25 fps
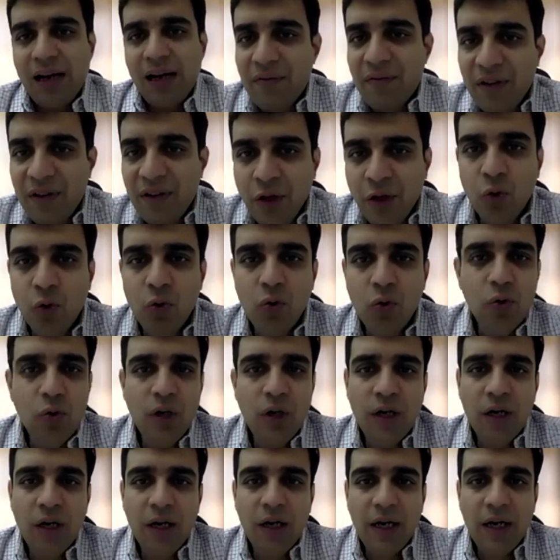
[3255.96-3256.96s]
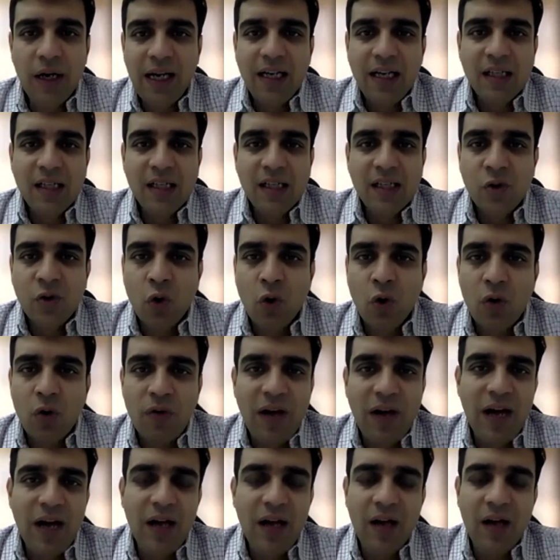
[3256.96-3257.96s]
revenue is
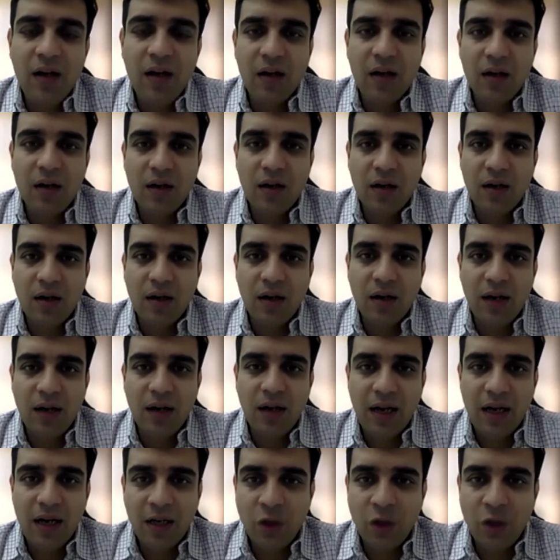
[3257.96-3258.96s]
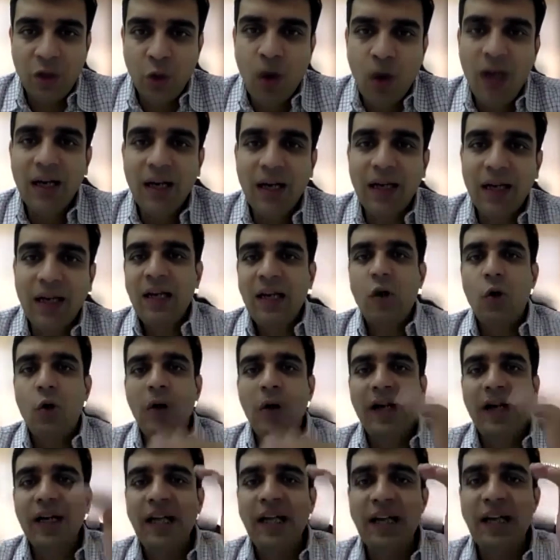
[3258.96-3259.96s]
nowhere, you are
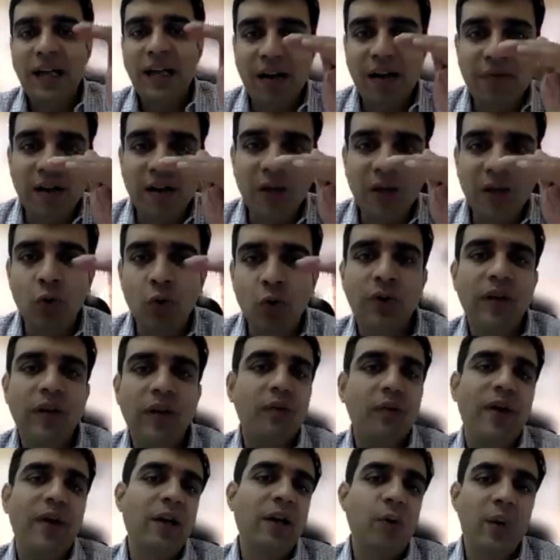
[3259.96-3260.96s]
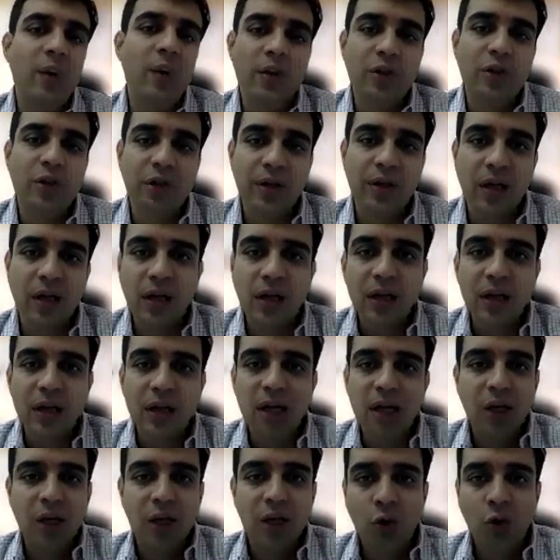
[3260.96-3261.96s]
equating revenue with valuation.
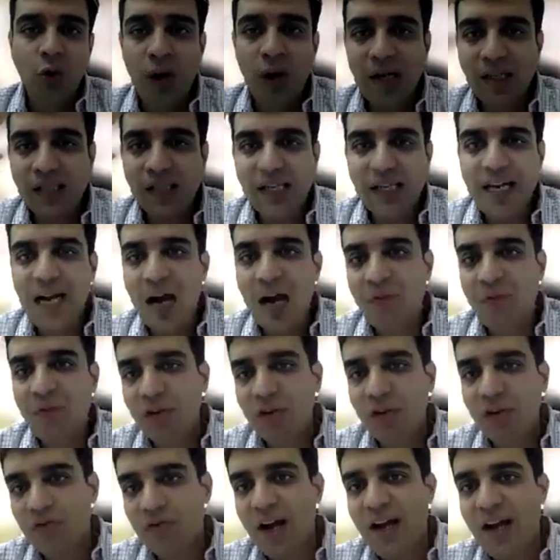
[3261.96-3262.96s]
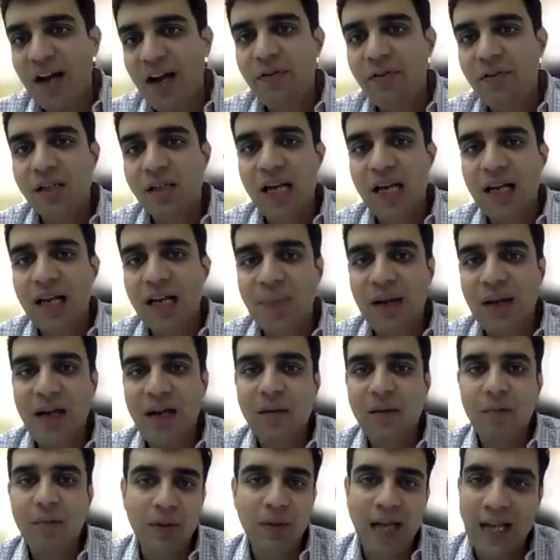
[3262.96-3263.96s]
You are saying after 5 years, I'll
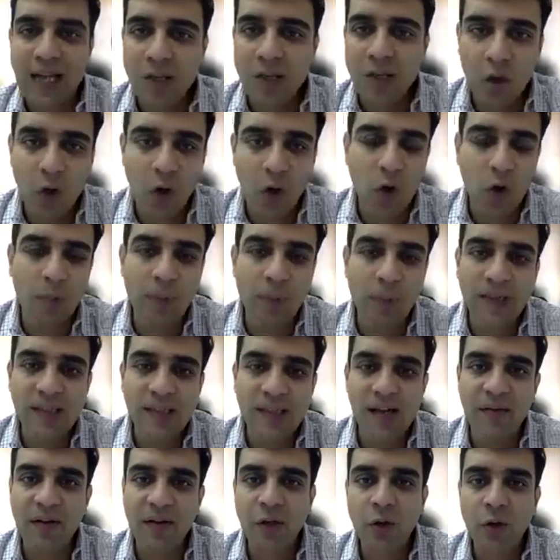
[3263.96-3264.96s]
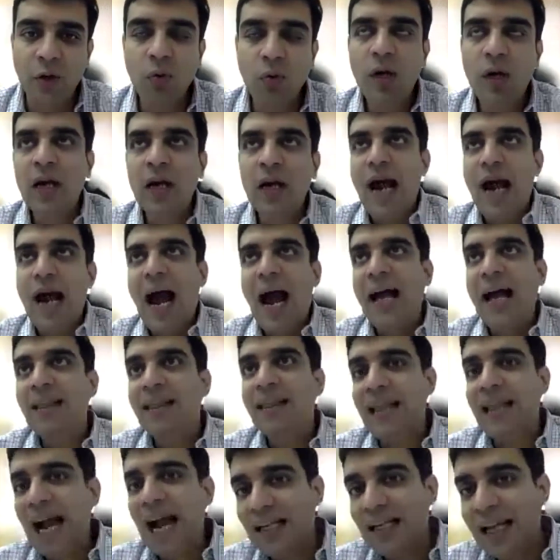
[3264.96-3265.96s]
make 10 crore rupees revenue,
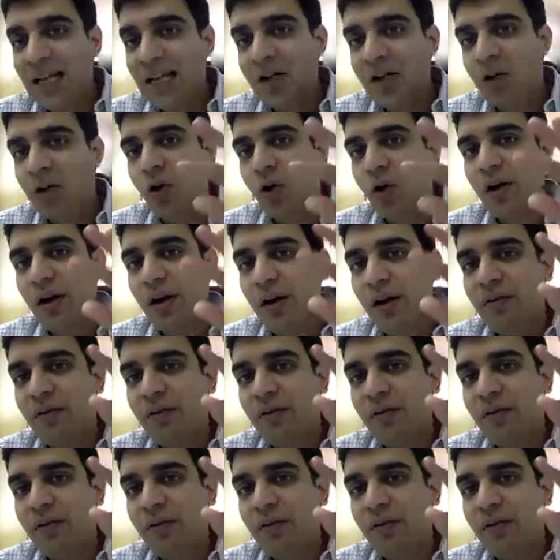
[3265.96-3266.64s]
and that 10 crore